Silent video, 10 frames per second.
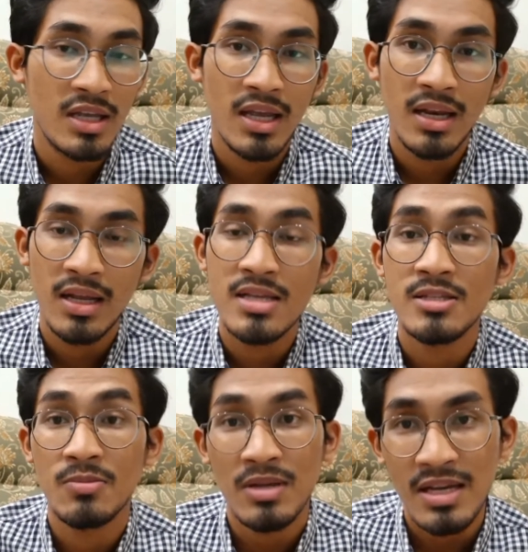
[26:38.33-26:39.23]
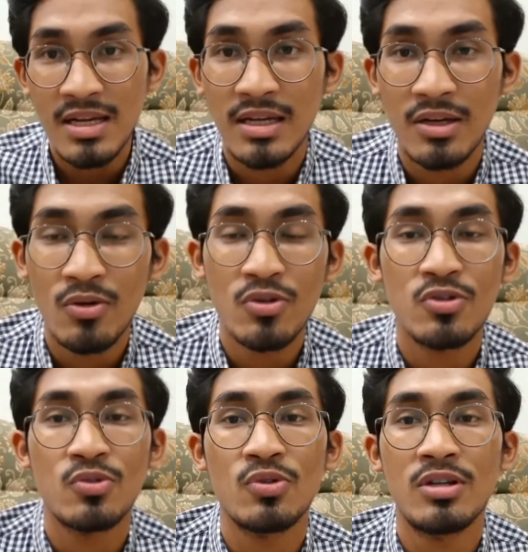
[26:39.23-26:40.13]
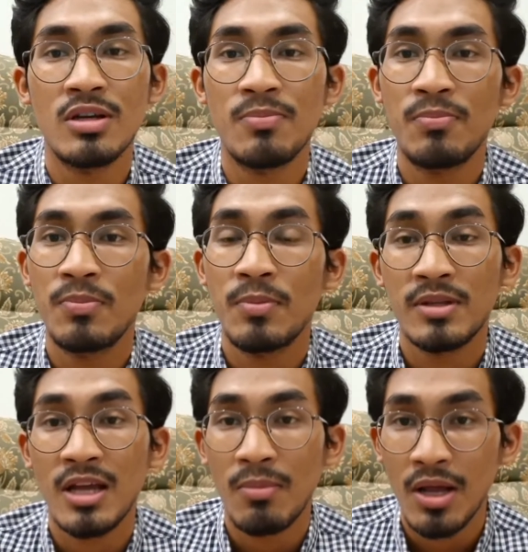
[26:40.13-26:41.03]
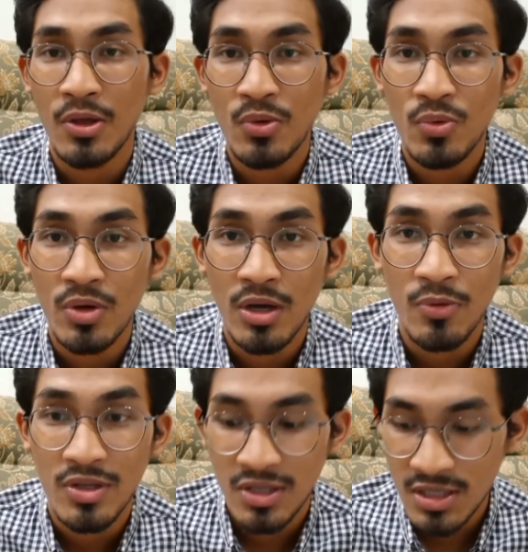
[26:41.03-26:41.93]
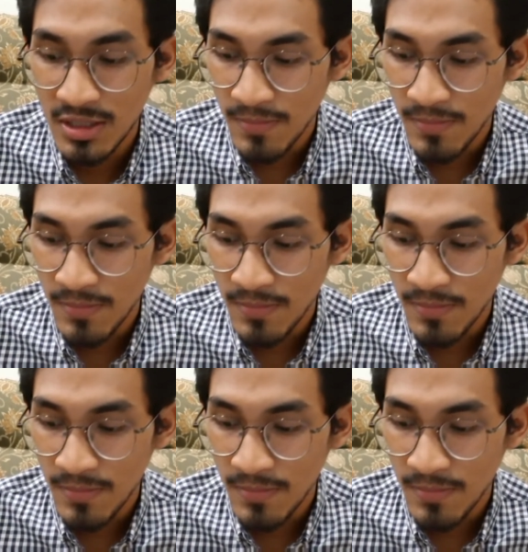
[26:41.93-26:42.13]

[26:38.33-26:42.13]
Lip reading: and it similar goes to the pepatah Melayu, which is